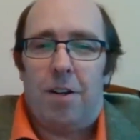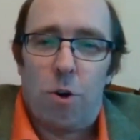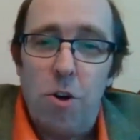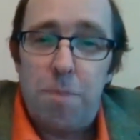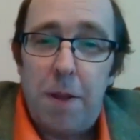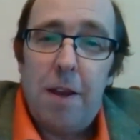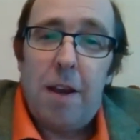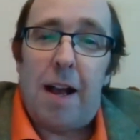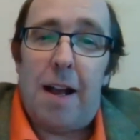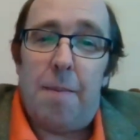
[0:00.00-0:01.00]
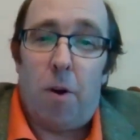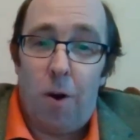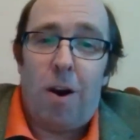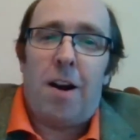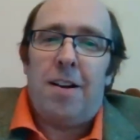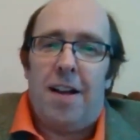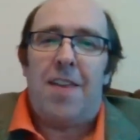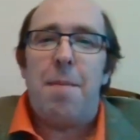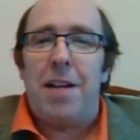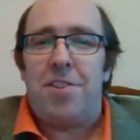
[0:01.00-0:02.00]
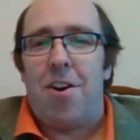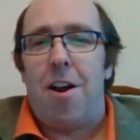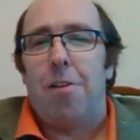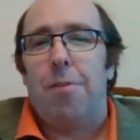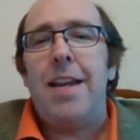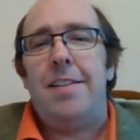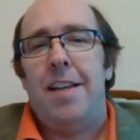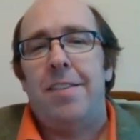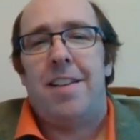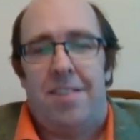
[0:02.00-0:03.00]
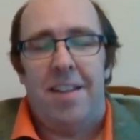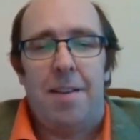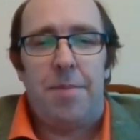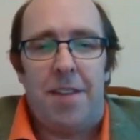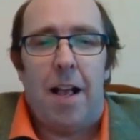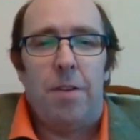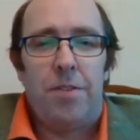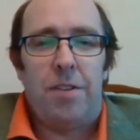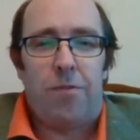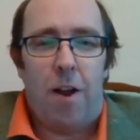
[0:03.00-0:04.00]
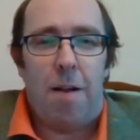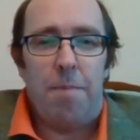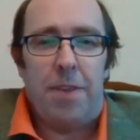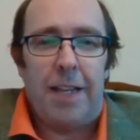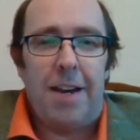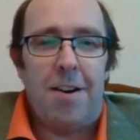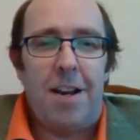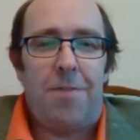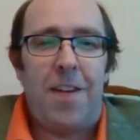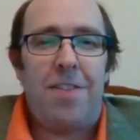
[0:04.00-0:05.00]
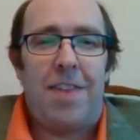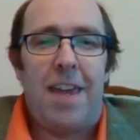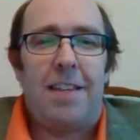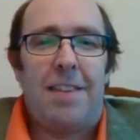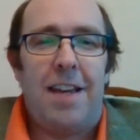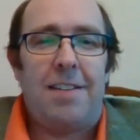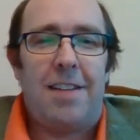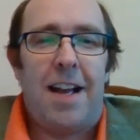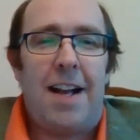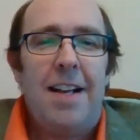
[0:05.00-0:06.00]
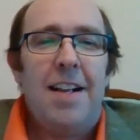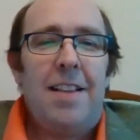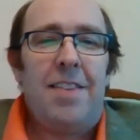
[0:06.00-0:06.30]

group, or they might start already distancing themselves from the leader if they think that